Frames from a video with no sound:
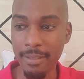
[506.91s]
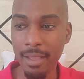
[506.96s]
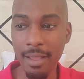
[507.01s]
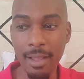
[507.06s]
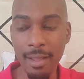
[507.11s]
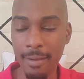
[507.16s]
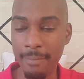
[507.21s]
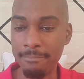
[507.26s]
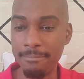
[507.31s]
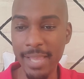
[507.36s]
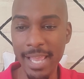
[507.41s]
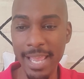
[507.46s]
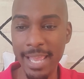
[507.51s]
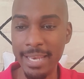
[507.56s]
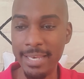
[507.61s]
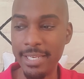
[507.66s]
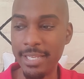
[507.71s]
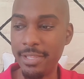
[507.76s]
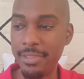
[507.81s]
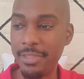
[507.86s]

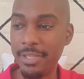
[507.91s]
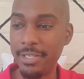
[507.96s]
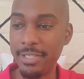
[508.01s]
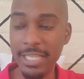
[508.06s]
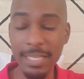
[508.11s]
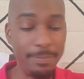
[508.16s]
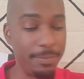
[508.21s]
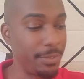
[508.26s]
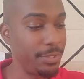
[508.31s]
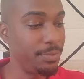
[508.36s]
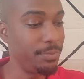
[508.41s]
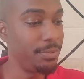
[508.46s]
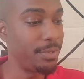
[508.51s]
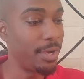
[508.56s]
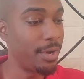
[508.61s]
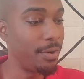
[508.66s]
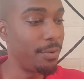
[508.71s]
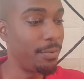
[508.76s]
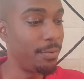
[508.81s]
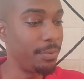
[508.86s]
And the deeper you
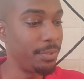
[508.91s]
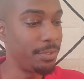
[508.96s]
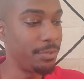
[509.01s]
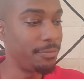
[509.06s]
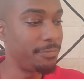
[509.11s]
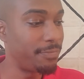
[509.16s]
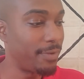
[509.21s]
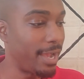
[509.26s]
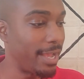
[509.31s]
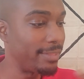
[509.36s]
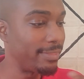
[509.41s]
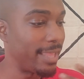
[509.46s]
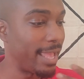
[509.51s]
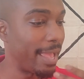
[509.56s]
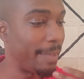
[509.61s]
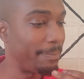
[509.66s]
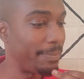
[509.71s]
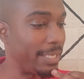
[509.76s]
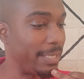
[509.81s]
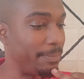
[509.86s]
go, you find
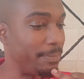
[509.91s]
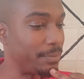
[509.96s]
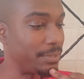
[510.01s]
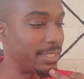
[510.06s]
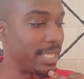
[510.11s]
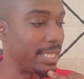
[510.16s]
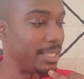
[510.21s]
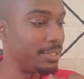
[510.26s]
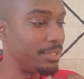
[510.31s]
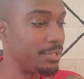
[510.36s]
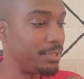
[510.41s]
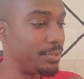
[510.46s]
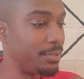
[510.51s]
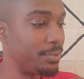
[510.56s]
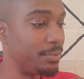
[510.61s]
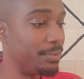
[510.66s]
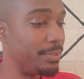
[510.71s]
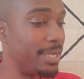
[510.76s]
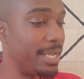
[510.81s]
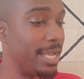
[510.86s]
that people tend
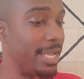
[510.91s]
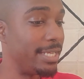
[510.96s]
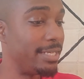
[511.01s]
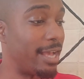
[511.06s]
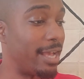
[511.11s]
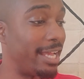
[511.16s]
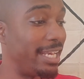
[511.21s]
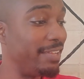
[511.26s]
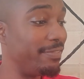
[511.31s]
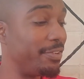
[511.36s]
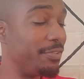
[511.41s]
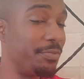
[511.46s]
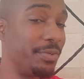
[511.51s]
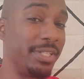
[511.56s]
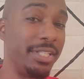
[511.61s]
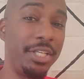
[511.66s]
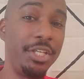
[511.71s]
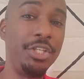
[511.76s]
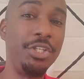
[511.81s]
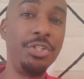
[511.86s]
to not even
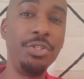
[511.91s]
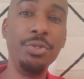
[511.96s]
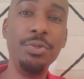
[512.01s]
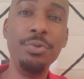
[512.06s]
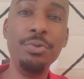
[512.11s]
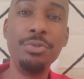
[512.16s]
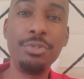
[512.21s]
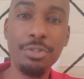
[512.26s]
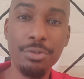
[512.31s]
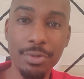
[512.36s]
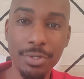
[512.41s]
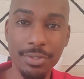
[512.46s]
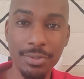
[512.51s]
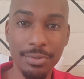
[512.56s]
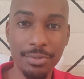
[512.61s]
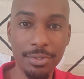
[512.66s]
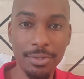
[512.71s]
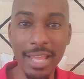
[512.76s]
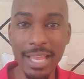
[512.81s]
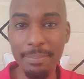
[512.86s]
really use
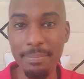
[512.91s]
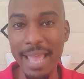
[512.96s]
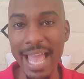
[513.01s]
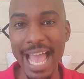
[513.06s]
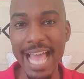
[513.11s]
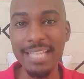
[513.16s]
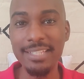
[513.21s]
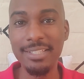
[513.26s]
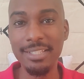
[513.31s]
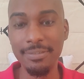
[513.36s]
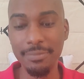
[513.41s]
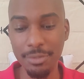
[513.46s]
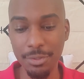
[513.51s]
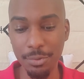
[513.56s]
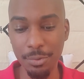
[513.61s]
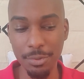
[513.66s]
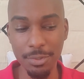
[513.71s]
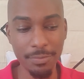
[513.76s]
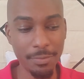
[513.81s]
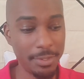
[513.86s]
crystals. They're like passive
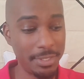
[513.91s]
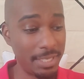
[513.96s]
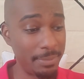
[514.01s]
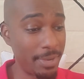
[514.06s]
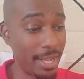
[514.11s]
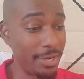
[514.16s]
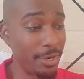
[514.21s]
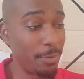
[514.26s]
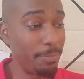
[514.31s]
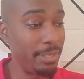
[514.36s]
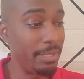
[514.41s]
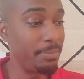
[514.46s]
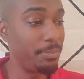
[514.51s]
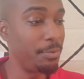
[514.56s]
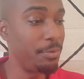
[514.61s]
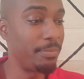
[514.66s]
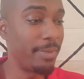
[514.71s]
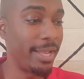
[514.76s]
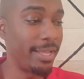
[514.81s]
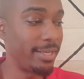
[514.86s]
tools. For example, I know
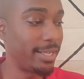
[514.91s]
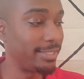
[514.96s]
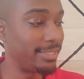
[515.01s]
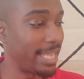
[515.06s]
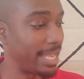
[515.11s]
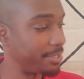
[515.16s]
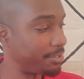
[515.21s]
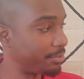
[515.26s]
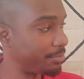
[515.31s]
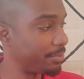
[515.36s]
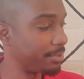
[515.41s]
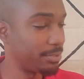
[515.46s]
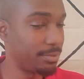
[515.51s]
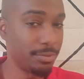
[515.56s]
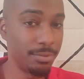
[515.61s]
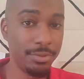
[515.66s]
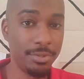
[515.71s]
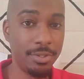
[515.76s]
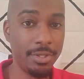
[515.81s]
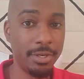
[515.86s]
people who might attach a
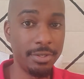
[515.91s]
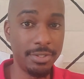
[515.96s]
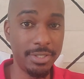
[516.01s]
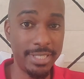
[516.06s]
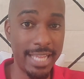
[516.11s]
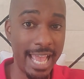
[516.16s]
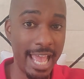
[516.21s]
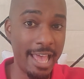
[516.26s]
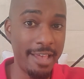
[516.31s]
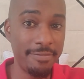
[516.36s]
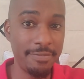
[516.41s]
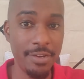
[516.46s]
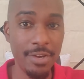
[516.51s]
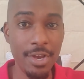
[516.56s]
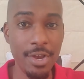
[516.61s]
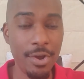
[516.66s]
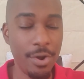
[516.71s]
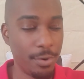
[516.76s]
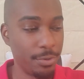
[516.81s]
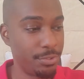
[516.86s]
crystal to their staff
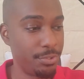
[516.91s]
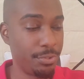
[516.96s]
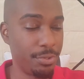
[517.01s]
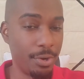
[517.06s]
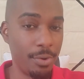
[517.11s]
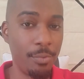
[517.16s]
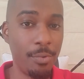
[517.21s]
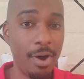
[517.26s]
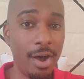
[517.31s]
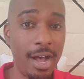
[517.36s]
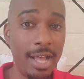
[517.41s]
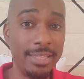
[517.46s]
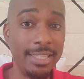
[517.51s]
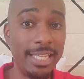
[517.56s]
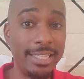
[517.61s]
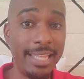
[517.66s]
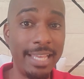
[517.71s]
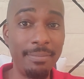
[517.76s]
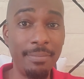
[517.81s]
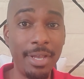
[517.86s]
or to their wand
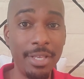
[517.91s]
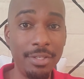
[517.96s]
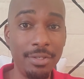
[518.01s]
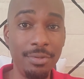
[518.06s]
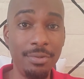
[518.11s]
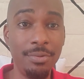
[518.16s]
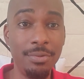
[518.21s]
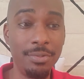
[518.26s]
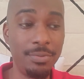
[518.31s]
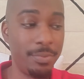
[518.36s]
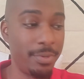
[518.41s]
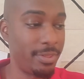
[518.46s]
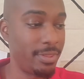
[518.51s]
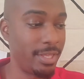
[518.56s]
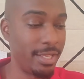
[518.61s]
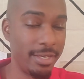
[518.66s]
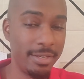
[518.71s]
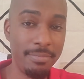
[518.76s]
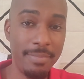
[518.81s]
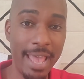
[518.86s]
that they might use
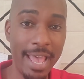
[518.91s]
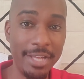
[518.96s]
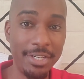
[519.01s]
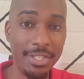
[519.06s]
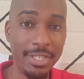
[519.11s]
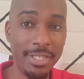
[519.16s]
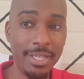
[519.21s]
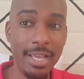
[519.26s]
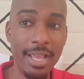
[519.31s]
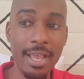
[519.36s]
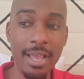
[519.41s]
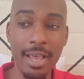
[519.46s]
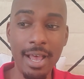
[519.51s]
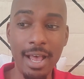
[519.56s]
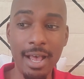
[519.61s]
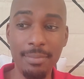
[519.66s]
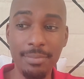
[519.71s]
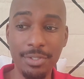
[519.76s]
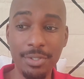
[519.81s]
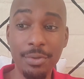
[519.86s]
within magic.
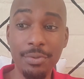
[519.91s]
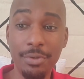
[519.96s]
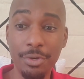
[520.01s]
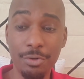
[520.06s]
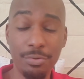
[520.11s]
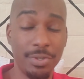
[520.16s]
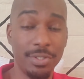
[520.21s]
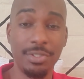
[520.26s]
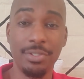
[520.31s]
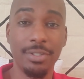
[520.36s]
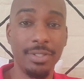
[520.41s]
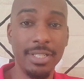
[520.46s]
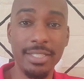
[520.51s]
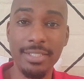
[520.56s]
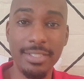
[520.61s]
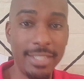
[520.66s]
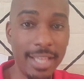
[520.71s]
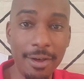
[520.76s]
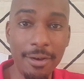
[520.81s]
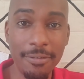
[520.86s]
So the crystal
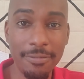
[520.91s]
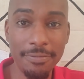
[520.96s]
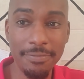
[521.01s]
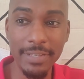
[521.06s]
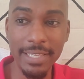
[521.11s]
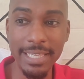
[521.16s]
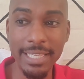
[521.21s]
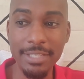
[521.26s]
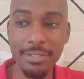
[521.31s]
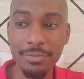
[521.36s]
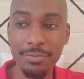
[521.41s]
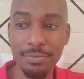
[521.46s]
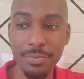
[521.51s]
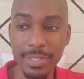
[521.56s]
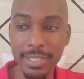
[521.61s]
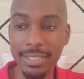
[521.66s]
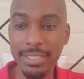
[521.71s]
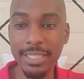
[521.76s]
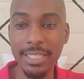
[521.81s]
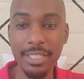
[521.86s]
itself is
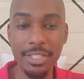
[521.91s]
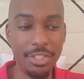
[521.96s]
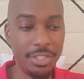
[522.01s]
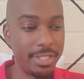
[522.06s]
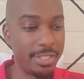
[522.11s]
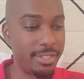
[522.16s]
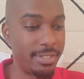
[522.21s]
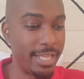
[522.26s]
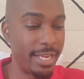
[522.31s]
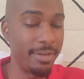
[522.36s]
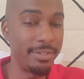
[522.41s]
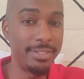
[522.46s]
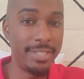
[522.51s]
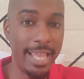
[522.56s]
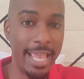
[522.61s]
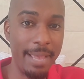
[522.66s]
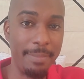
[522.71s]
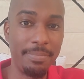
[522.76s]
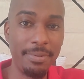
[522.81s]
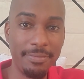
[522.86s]
really just there
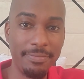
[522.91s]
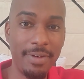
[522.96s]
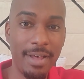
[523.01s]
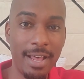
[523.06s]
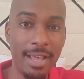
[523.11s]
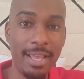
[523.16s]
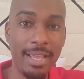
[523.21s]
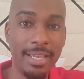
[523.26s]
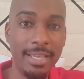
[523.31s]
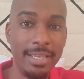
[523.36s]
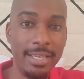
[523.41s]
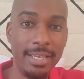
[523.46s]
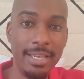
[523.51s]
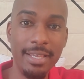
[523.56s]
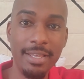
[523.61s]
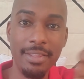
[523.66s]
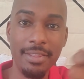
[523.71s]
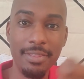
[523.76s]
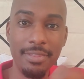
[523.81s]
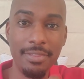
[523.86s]
to amplify
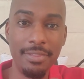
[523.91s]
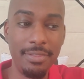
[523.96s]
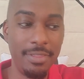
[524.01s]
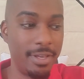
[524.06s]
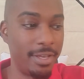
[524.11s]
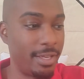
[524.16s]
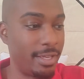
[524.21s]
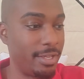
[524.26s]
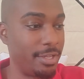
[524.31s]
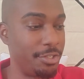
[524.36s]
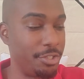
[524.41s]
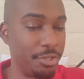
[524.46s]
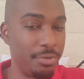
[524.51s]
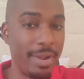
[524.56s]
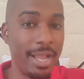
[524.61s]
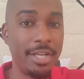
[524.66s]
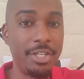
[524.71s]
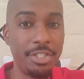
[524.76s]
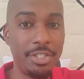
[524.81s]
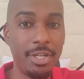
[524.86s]
the
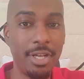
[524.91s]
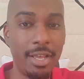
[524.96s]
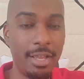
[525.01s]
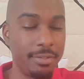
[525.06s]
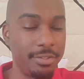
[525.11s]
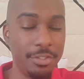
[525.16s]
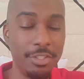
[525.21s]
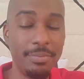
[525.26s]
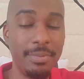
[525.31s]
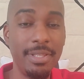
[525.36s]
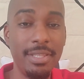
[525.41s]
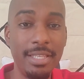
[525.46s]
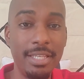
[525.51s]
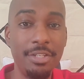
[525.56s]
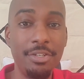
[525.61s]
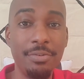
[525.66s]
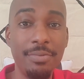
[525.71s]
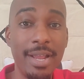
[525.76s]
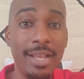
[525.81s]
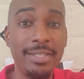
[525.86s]

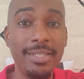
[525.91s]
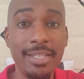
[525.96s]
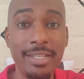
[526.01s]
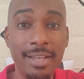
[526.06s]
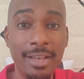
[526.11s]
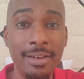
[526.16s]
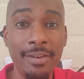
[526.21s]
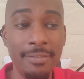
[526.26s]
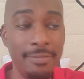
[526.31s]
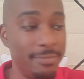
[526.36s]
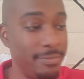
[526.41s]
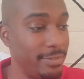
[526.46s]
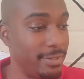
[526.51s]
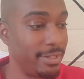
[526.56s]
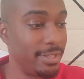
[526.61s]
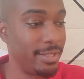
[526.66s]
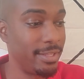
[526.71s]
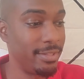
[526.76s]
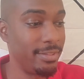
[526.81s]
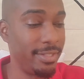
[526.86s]
directing of
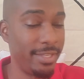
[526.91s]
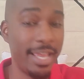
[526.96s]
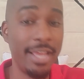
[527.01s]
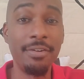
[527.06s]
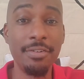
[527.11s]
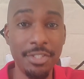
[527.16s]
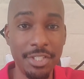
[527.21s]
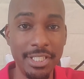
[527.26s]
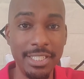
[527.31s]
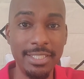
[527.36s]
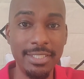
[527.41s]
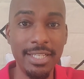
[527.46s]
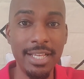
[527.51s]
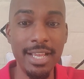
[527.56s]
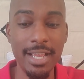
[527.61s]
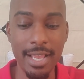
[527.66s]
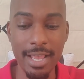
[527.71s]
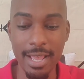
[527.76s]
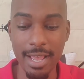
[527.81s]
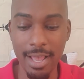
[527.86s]
the energies.
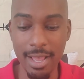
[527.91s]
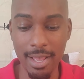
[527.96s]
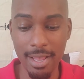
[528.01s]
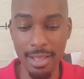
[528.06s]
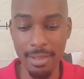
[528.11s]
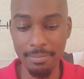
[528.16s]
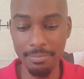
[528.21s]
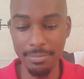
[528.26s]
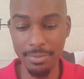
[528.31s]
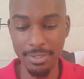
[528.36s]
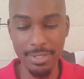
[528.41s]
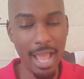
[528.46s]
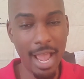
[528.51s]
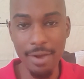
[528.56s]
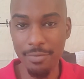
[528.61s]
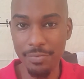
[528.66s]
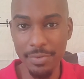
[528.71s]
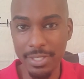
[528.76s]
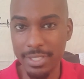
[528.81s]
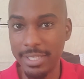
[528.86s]

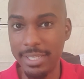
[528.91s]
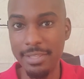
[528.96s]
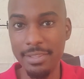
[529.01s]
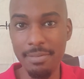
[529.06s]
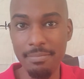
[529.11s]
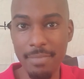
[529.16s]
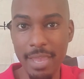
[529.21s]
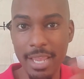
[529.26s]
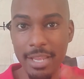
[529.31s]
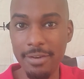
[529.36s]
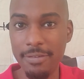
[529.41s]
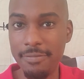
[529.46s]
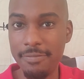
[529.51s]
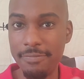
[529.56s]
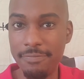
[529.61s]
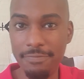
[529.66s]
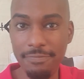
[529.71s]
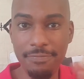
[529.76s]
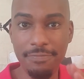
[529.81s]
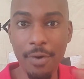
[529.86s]
Not really the main
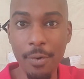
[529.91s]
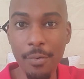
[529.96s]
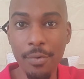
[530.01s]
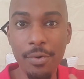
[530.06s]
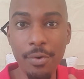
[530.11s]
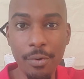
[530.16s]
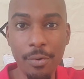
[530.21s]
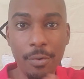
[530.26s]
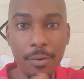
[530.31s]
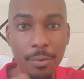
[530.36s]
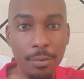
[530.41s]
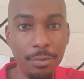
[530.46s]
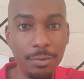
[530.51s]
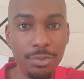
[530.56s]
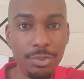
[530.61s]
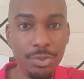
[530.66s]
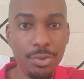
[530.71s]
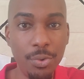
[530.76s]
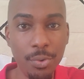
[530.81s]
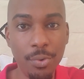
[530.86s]

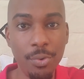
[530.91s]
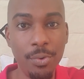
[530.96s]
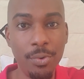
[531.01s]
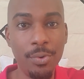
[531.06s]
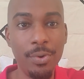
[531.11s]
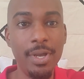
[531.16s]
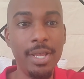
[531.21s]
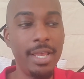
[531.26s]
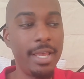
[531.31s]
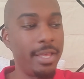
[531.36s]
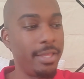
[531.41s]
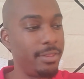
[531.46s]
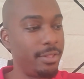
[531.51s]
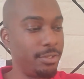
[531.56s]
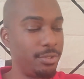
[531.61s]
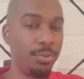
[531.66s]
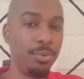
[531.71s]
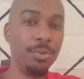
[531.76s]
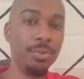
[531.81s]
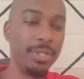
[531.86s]
focal tool. The
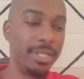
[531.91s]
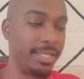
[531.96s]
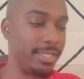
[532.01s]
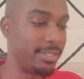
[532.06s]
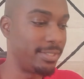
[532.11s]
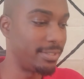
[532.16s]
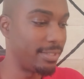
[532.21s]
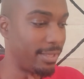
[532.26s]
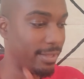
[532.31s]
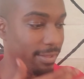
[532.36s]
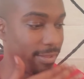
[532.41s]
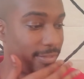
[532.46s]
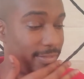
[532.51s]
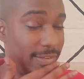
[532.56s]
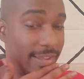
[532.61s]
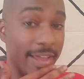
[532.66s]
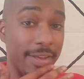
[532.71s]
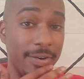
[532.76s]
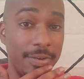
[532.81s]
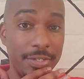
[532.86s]
tool is
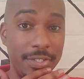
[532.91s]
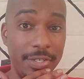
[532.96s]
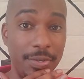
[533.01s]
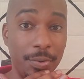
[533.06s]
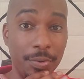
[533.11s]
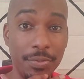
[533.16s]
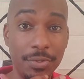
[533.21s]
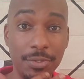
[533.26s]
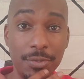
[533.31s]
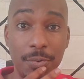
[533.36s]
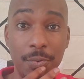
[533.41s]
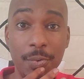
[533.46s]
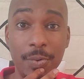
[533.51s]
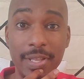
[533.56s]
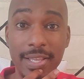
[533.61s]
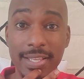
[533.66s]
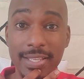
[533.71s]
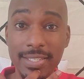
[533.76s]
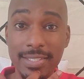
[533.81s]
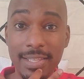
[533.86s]
the energy, or the tool
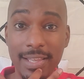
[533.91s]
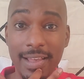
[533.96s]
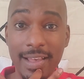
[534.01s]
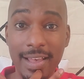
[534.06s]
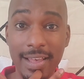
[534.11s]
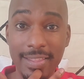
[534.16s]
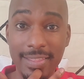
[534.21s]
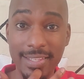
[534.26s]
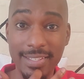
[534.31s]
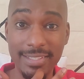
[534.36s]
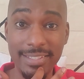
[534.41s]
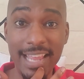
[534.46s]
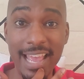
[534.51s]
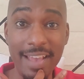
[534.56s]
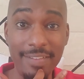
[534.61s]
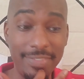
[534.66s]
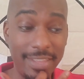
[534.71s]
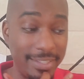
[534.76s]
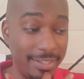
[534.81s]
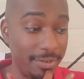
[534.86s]
is the
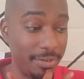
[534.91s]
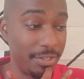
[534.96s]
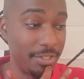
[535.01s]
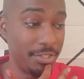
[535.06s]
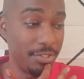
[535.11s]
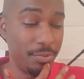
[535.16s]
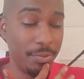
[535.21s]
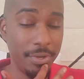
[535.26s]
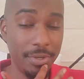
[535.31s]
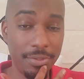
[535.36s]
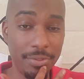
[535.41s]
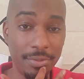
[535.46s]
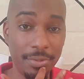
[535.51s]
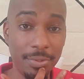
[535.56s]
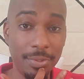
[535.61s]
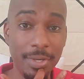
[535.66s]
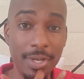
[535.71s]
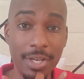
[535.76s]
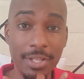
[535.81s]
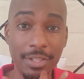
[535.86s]
staff that energy is going
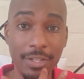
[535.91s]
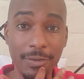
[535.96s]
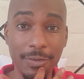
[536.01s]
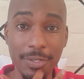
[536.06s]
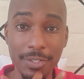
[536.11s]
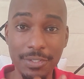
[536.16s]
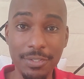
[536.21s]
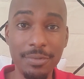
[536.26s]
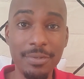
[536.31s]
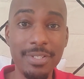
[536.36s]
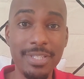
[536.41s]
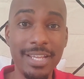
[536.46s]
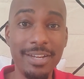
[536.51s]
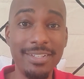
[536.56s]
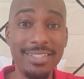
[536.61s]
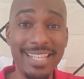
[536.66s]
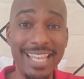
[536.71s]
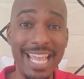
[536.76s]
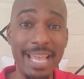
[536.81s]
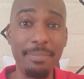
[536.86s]
through. The crystal is
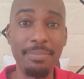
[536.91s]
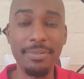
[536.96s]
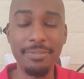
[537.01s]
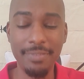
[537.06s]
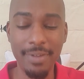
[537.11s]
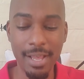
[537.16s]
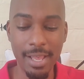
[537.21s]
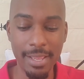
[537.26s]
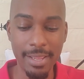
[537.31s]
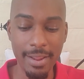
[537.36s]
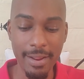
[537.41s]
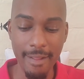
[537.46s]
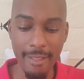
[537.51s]
there to amplify.